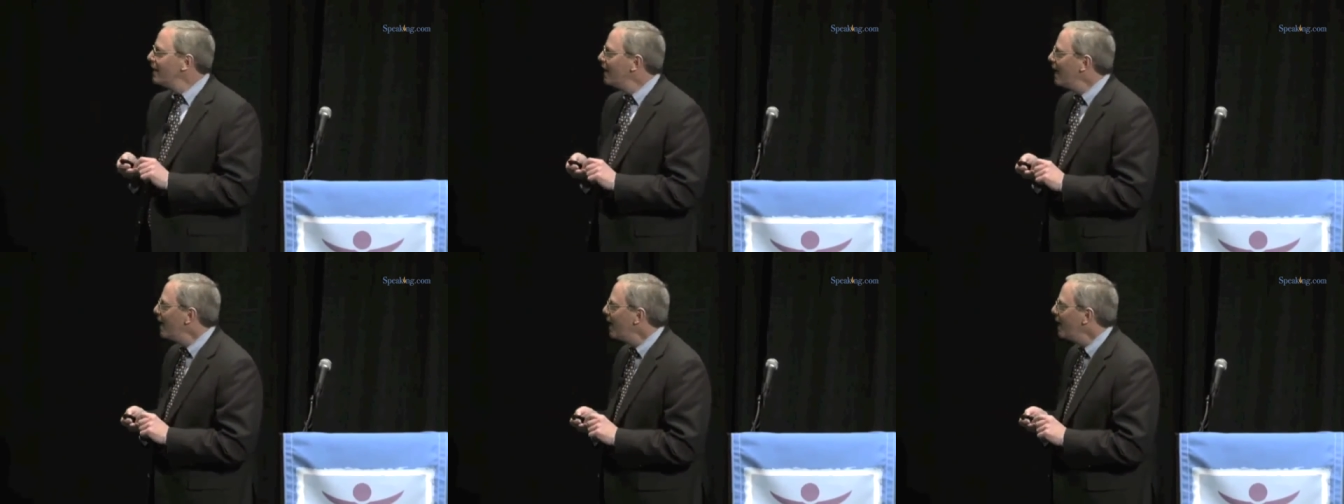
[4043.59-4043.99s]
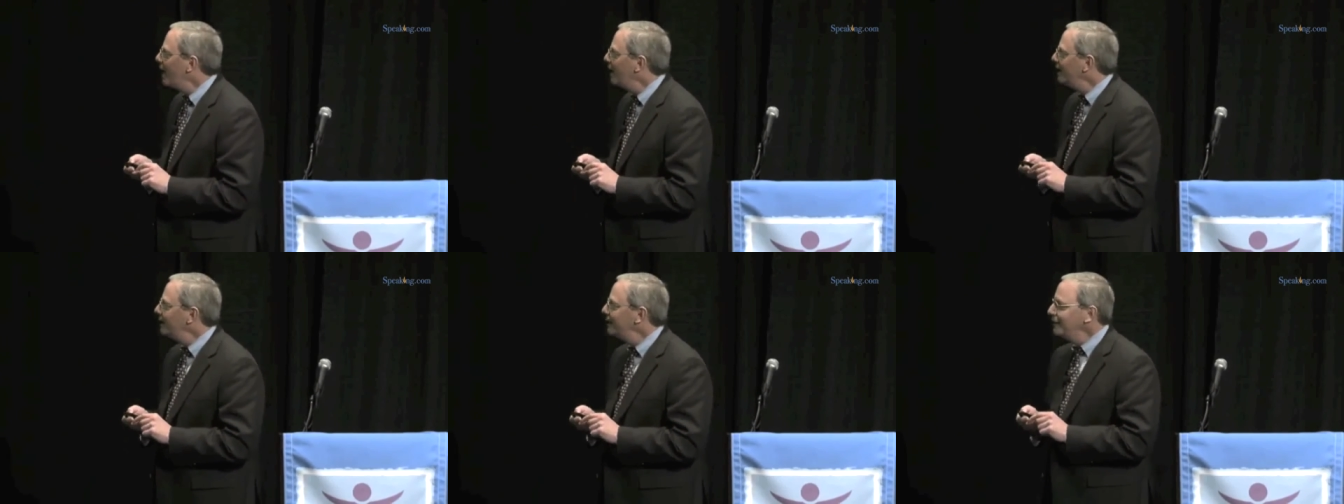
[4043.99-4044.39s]

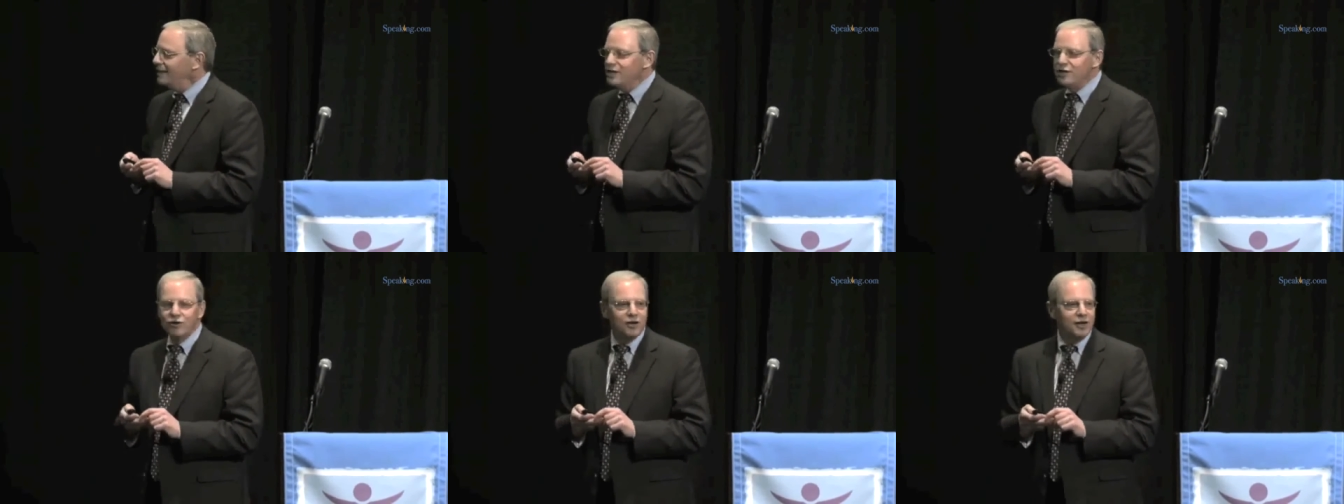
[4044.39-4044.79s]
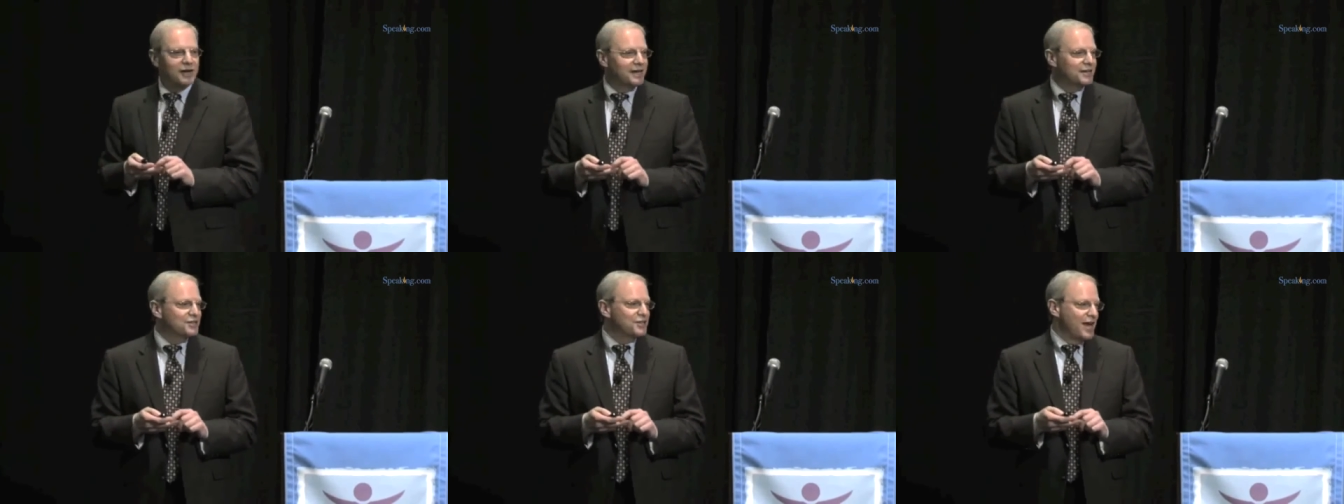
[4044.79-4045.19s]
era
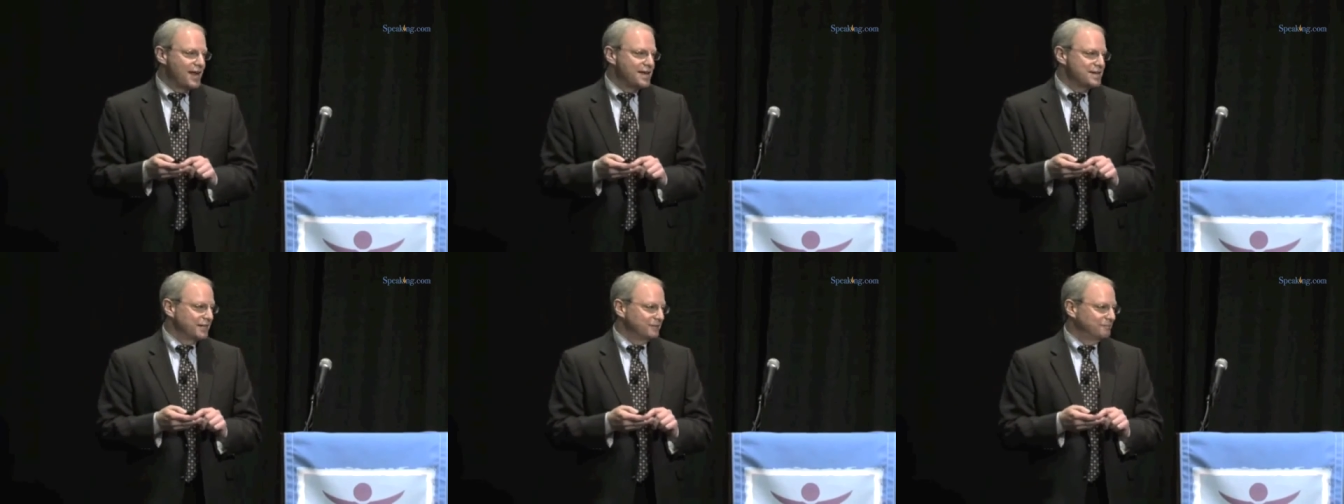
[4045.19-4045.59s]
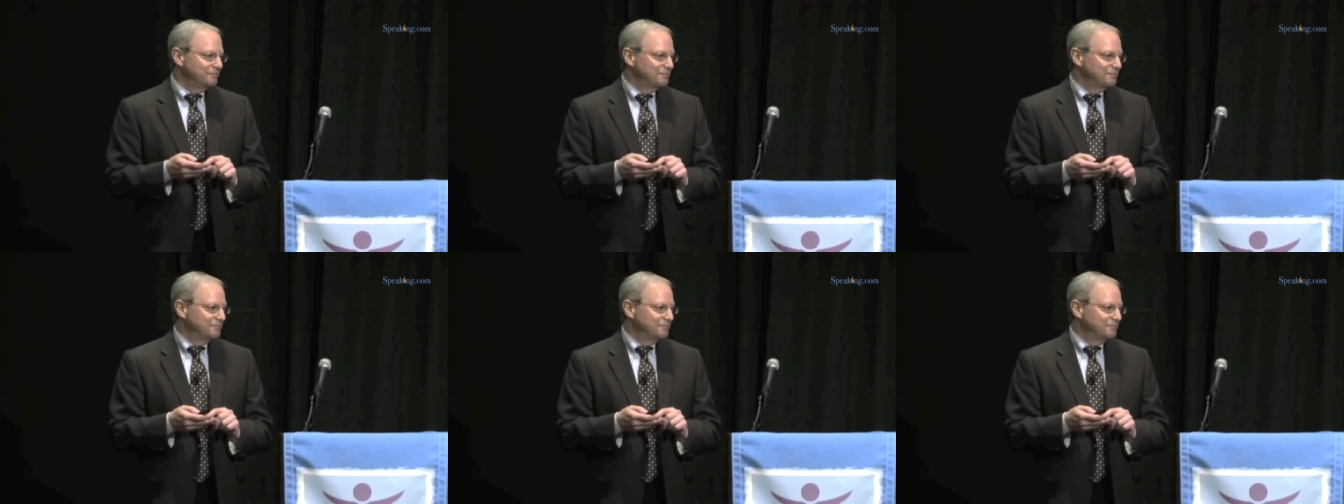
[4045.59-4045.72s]
is ending.